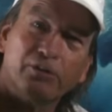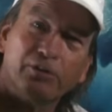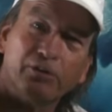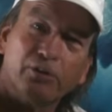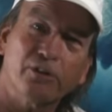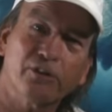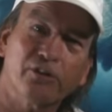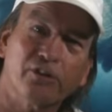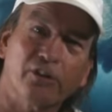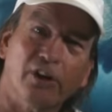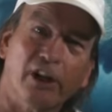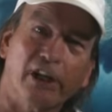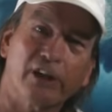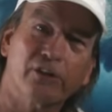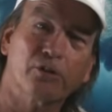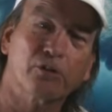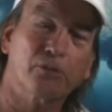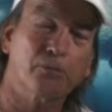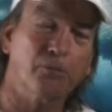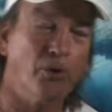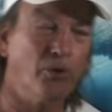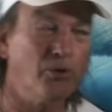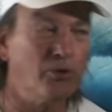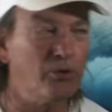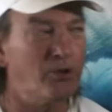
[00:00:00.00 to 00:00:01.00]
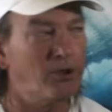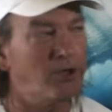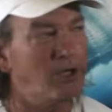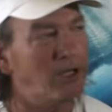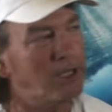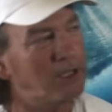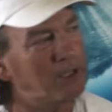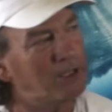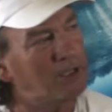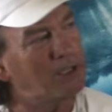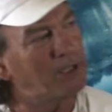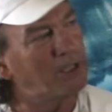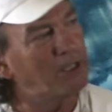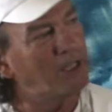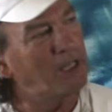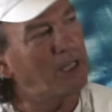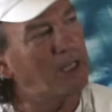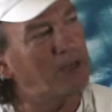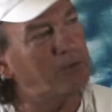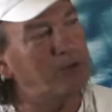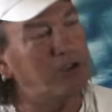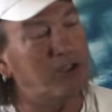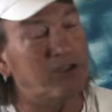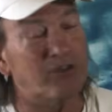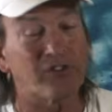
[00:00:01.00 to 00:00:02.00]
So it's electric motor.
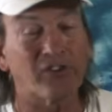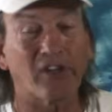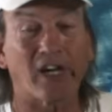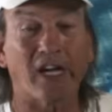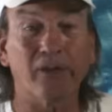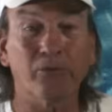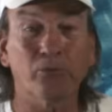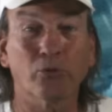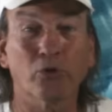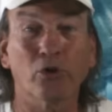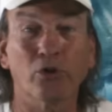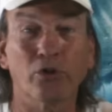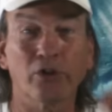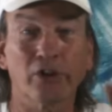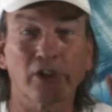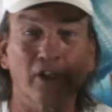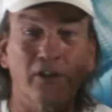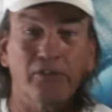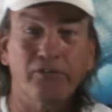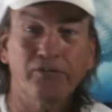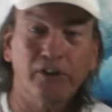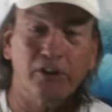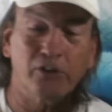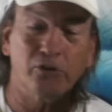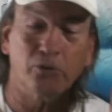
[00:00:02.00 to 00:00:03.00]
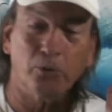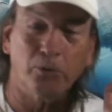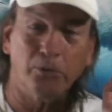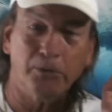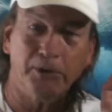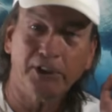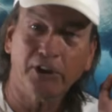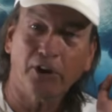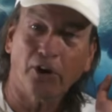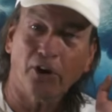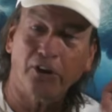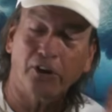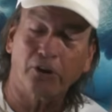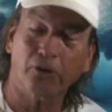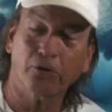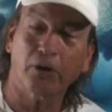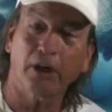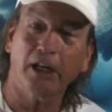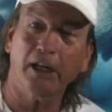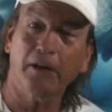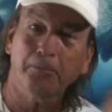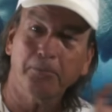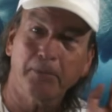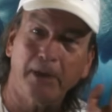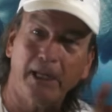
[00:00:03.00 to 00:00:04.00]
And we decide we're only going to fish what we call the
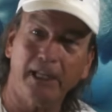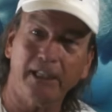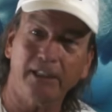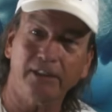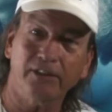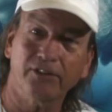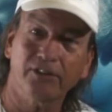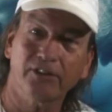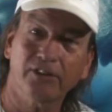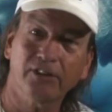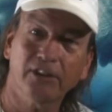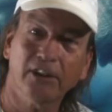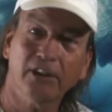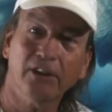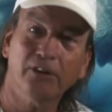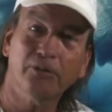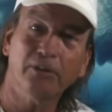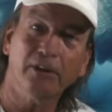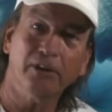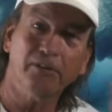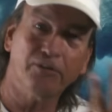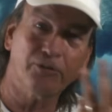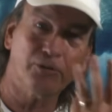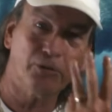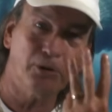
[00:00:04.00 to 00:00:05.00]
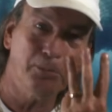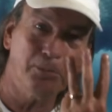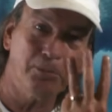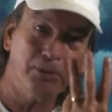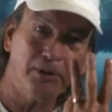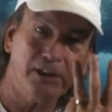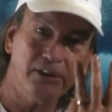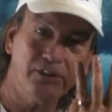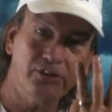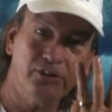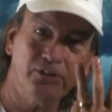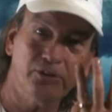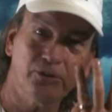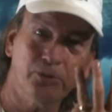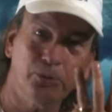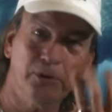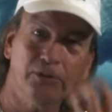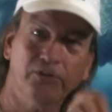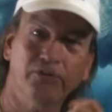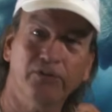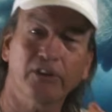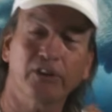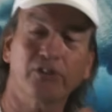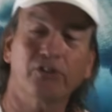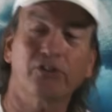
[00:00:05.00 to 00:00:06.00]
Grand Banks. We have 3 places we
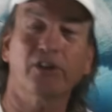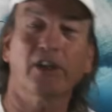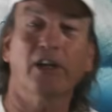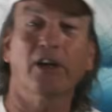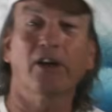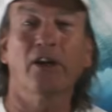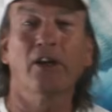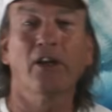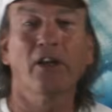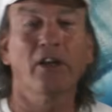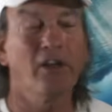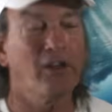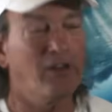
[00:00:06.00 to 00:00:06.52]
fish there.